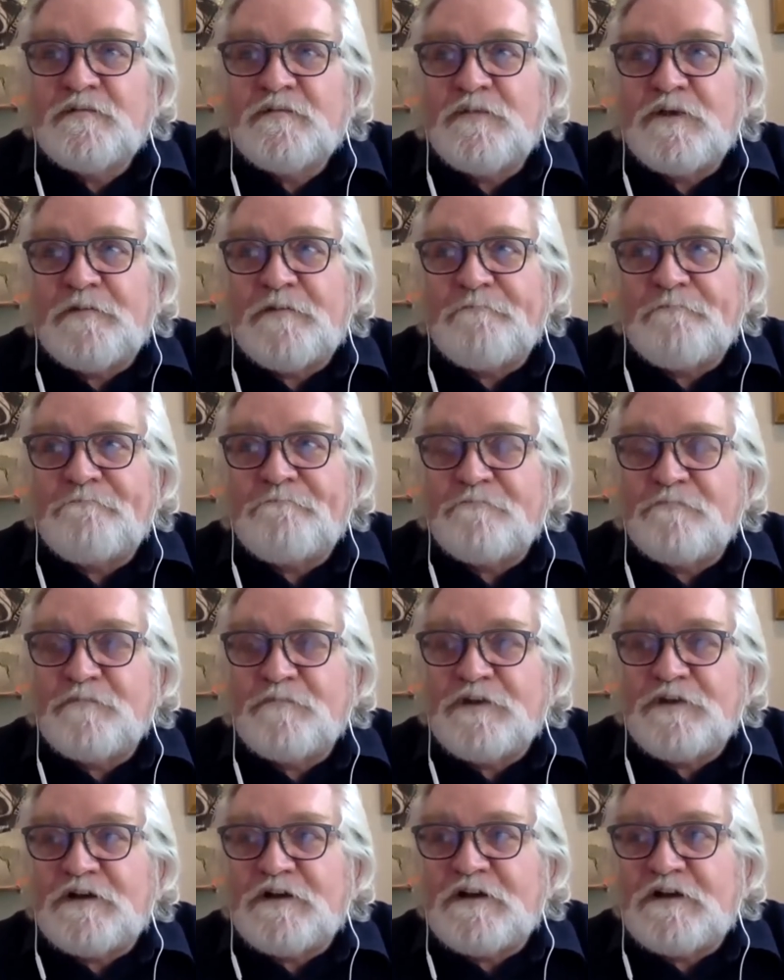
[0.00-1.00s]
Um,
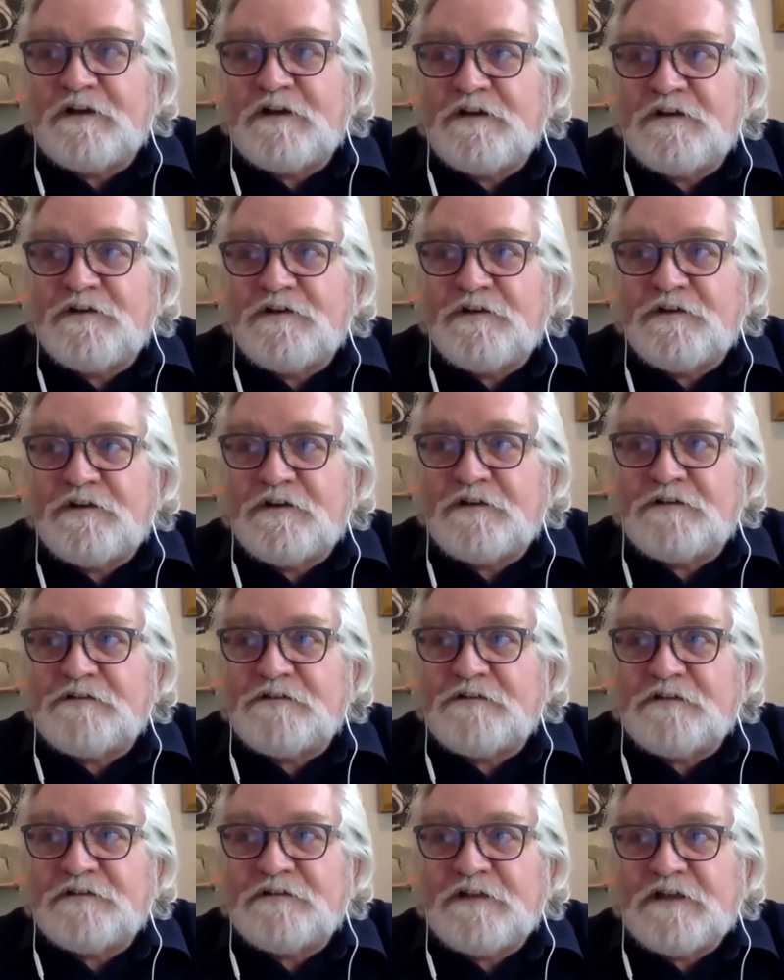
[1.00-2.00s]
but I, you know, I,
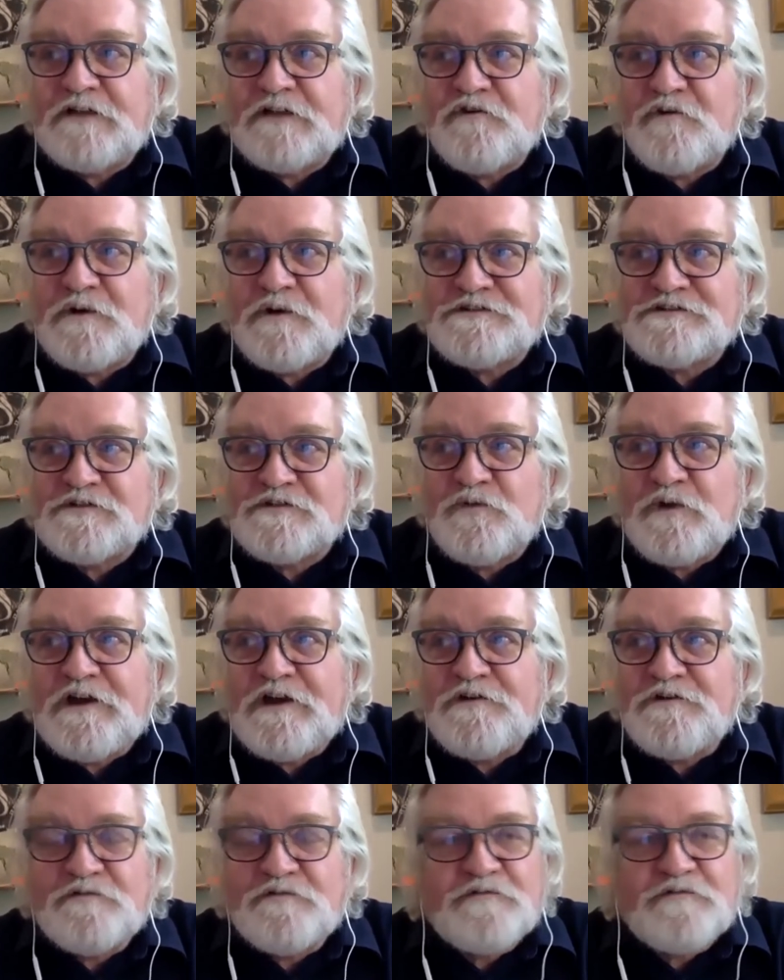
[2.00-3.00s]
I, think everyone's
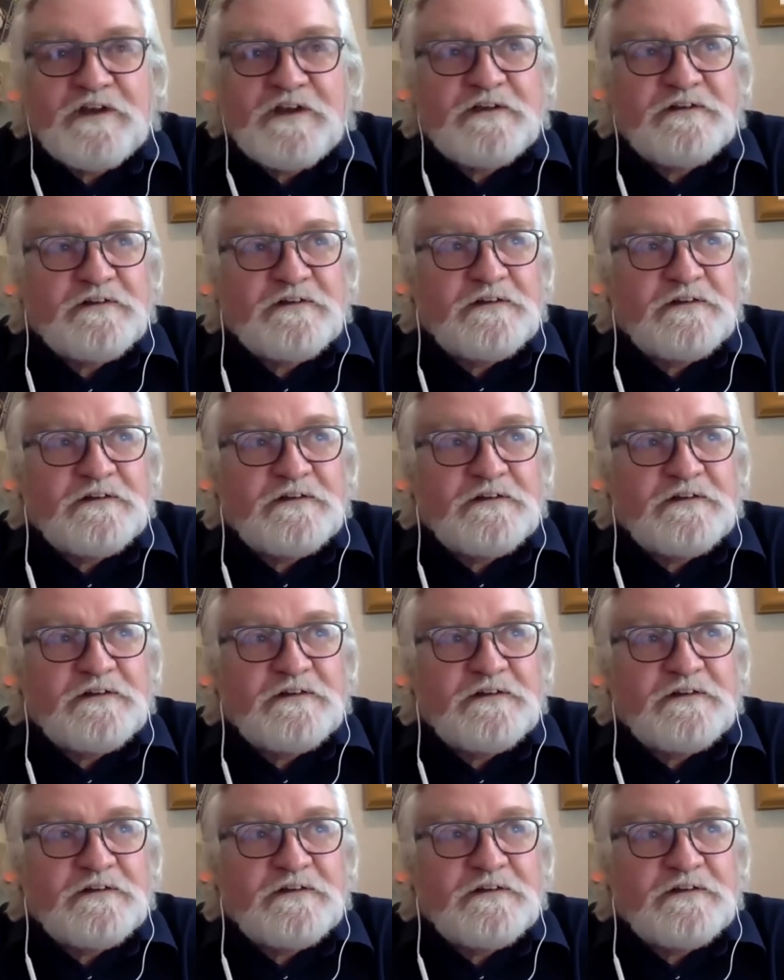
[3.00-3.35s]
aware of that.